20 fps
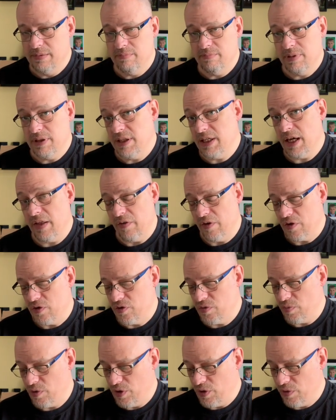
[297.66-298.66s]
But the
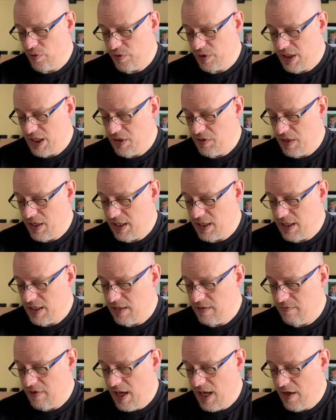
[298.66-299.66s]
others were only thinking
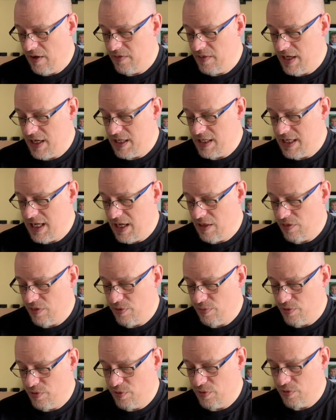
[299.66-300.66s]
of how they'd get
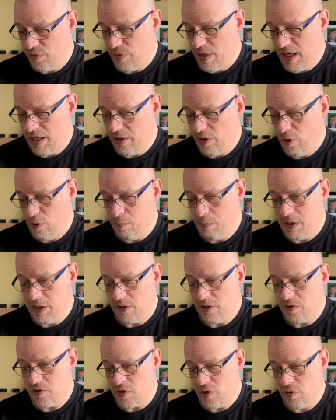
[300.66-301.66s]
through and hoping
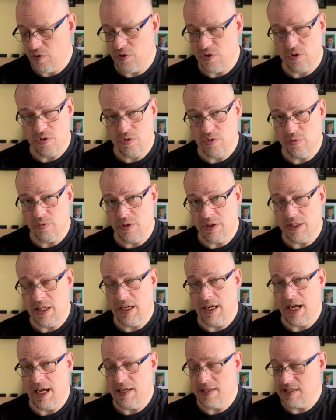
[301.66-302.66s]
the soldiers would
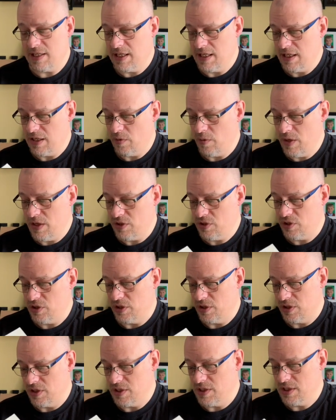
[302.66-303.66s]
not ask any
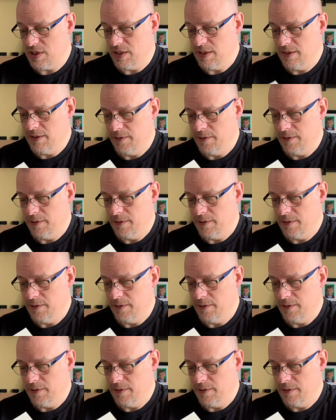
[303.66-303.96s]
questions.